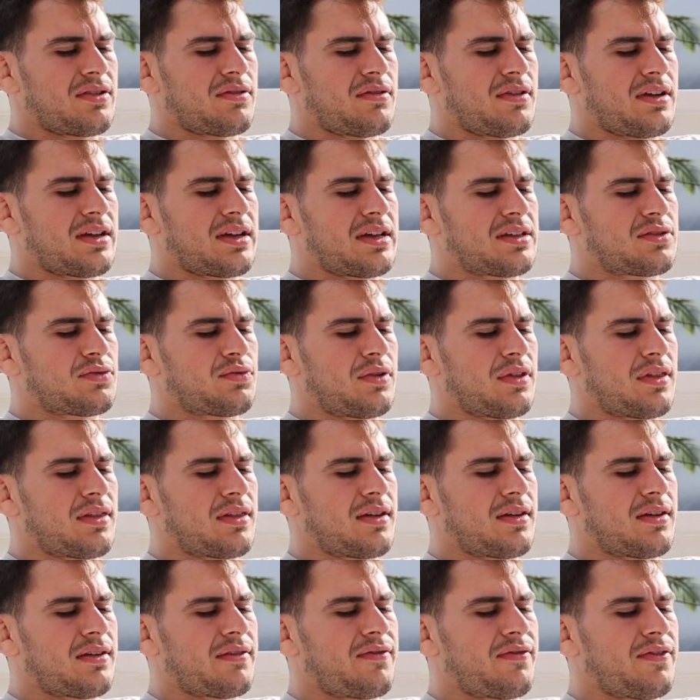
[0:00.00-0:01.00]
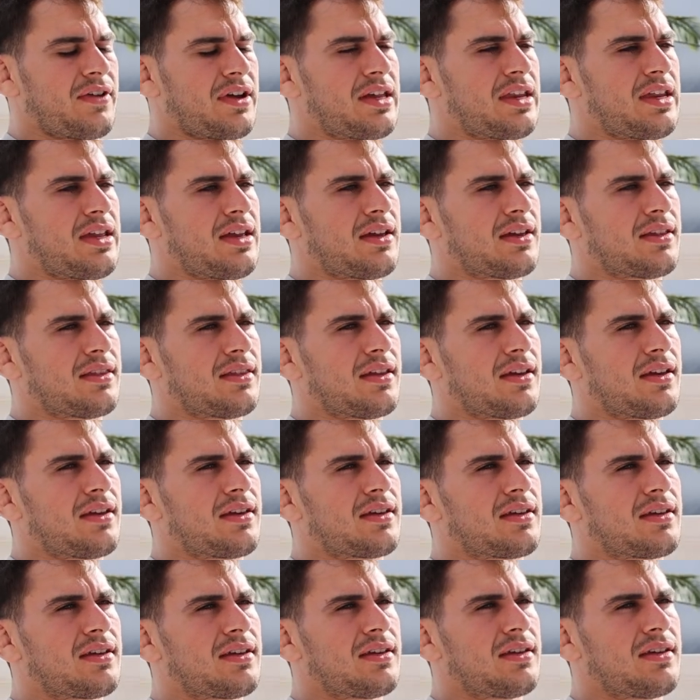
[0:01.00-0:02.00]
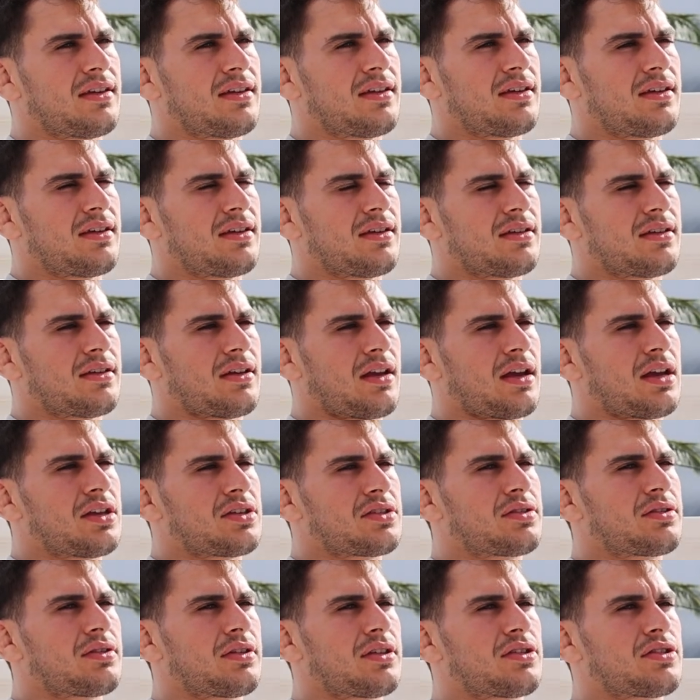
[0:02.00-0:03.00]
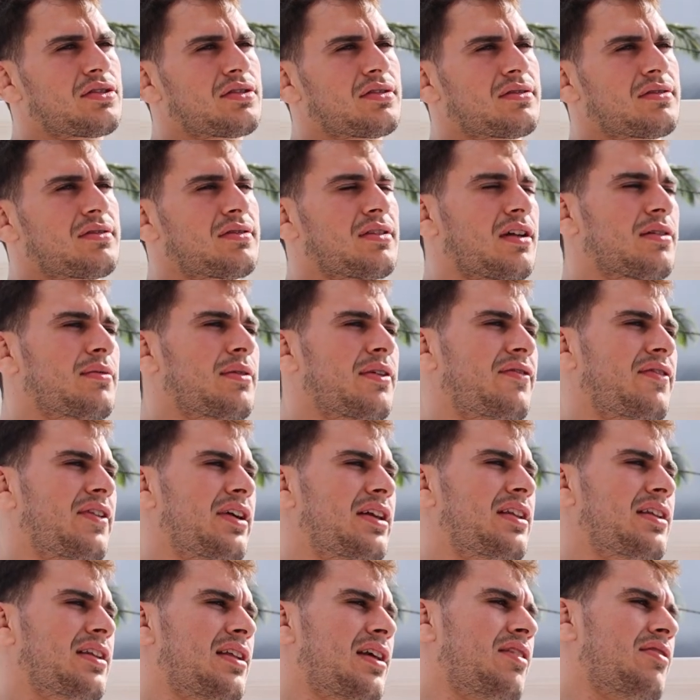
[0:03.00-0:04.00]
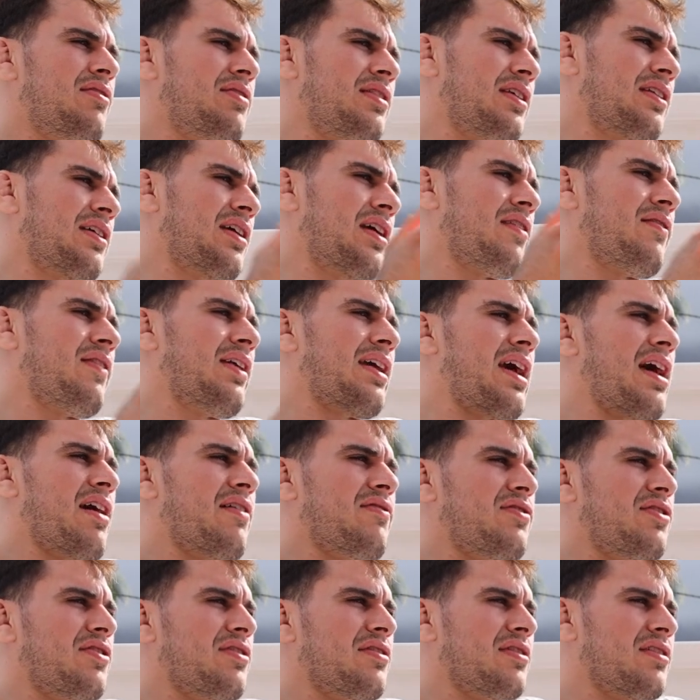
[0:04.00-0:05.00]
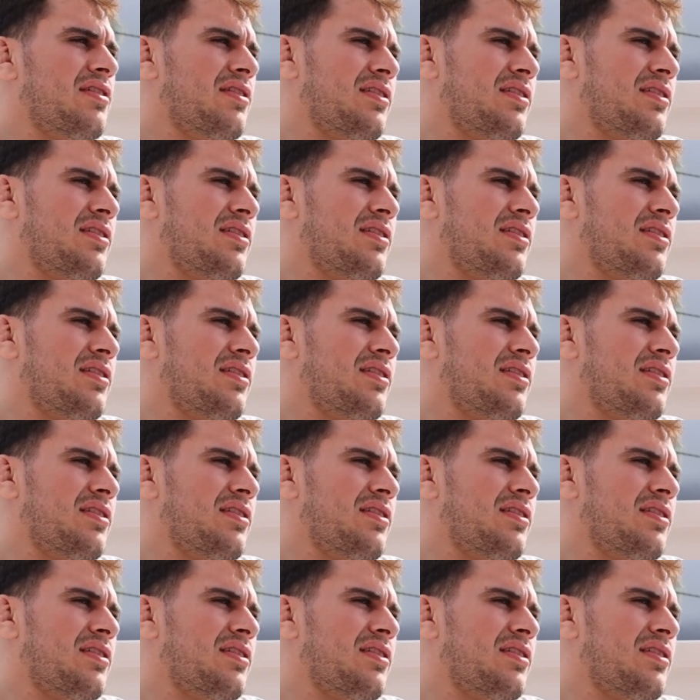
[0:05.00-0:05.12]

goal, I guess, with fighting and I guess let's talk about fighting now and then kind of after.